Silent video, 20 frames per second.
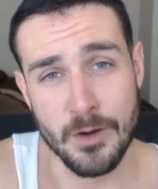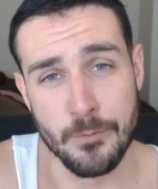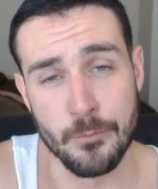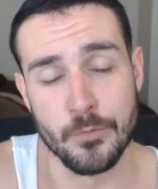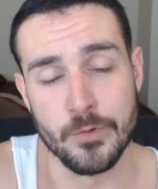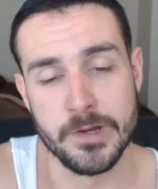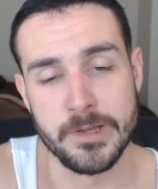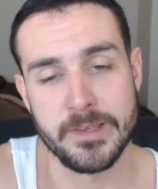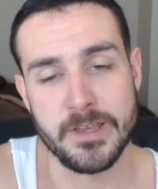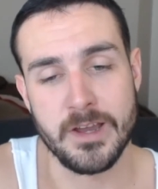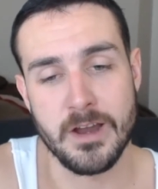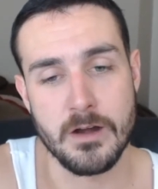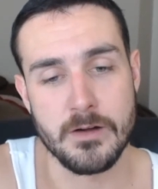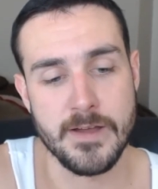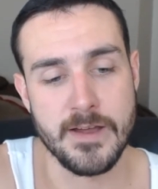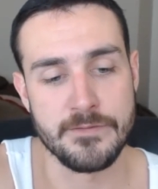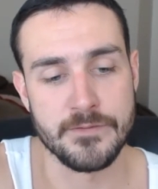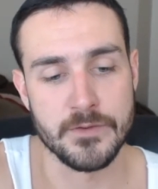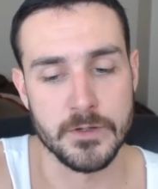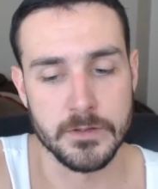a really
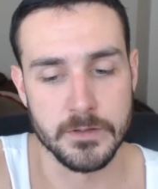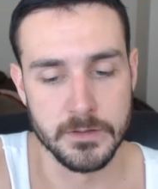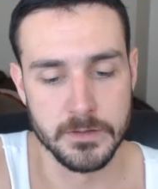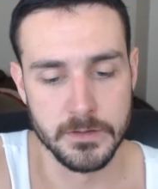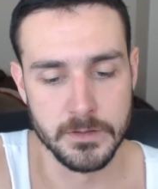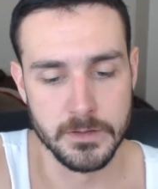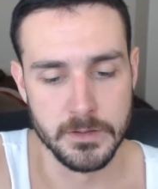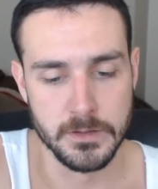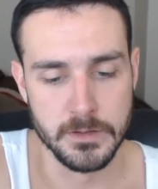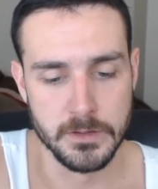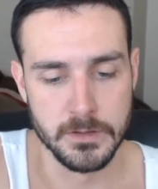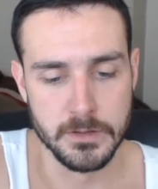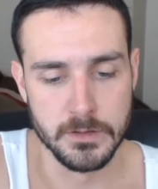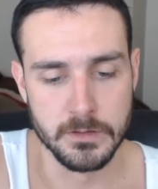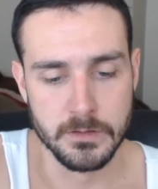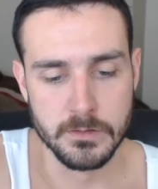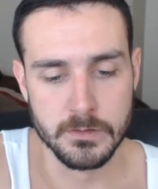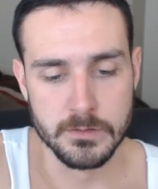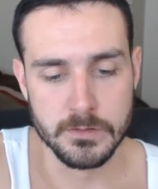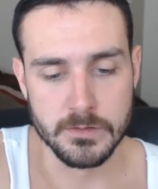hard effort.
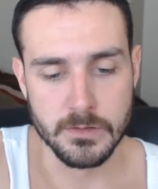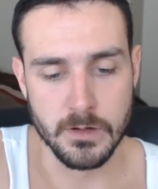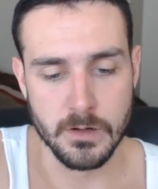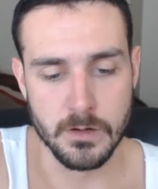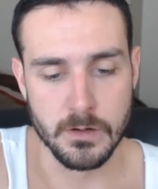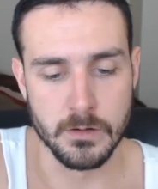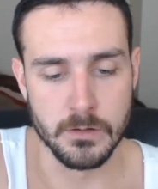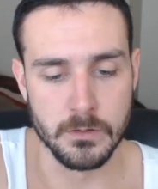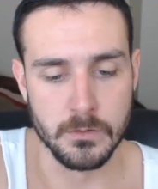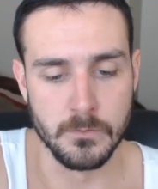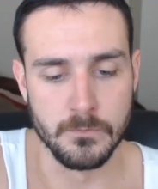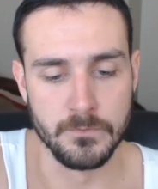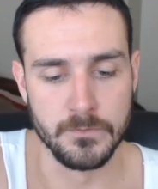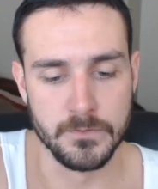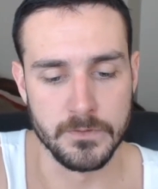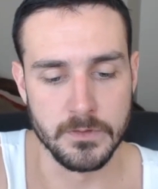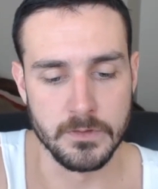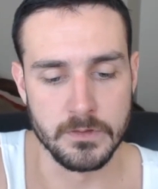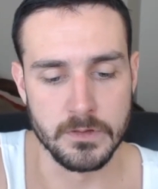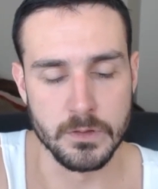So
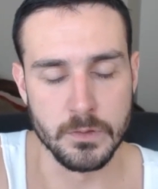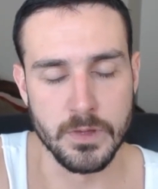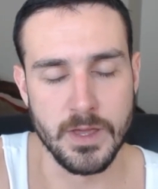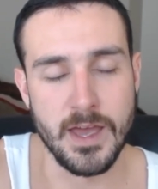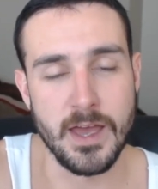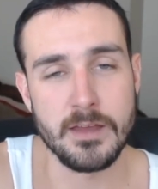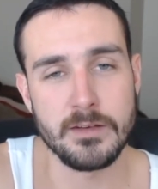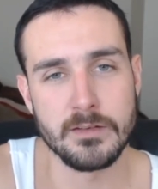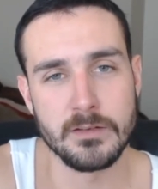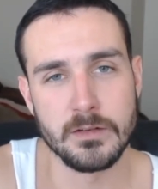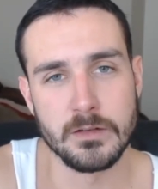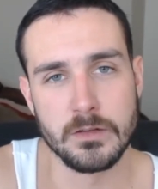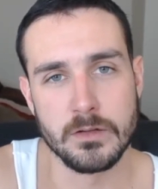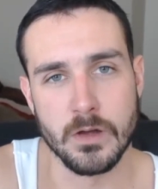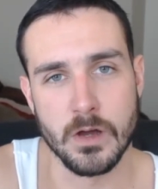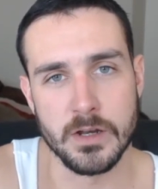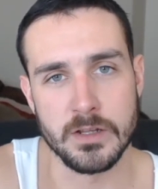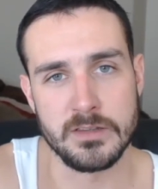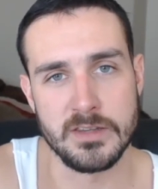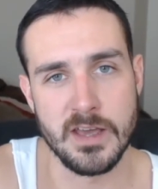do that,
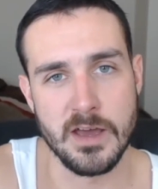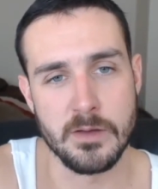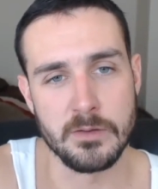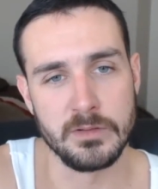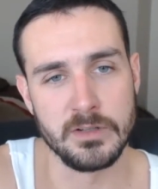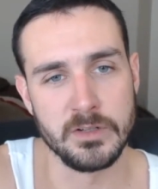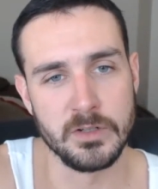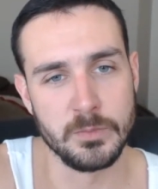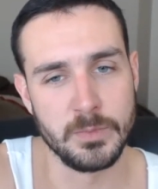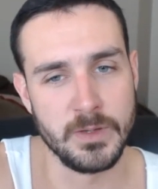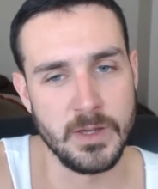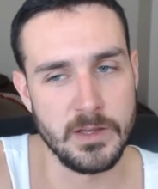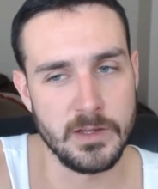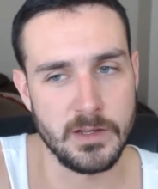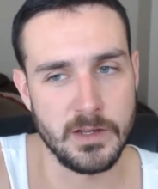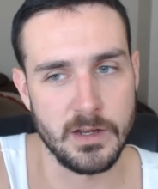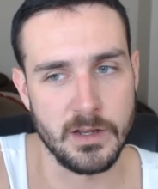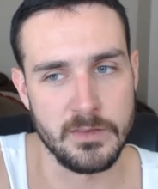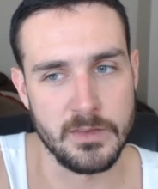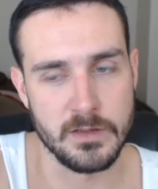cut it down a little
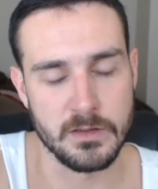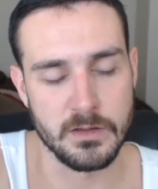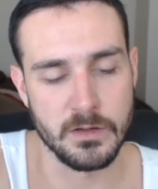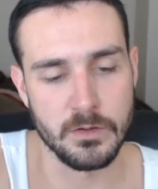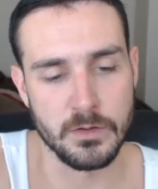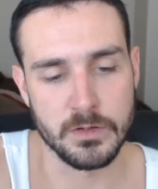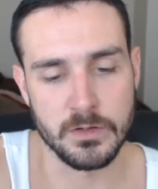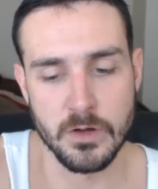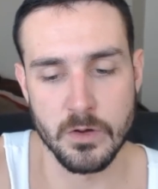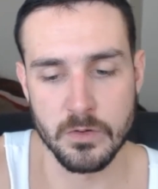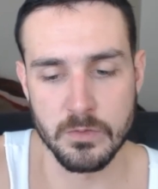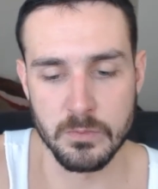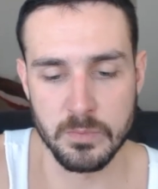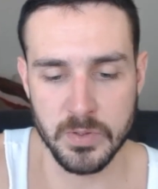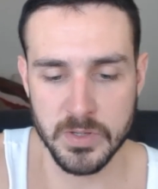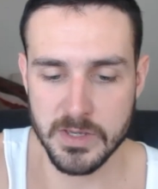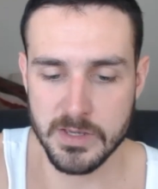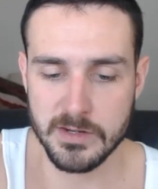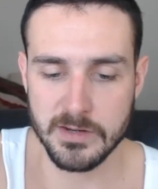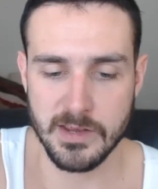bit, and then go
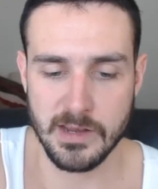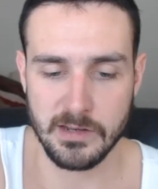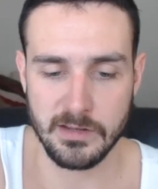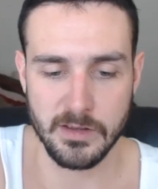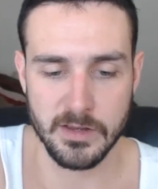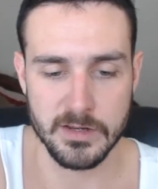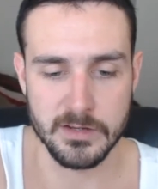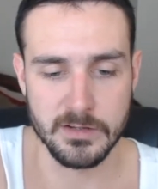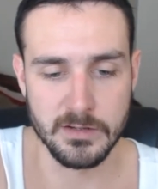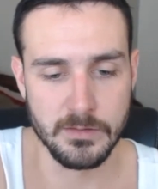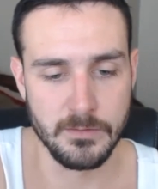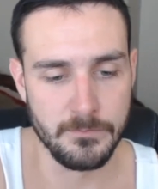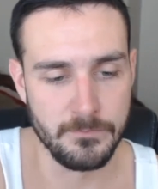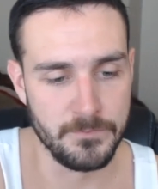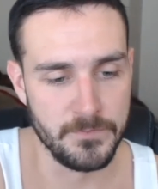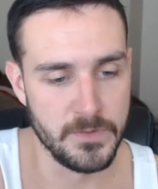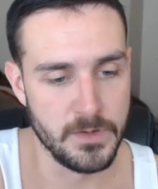compete at like,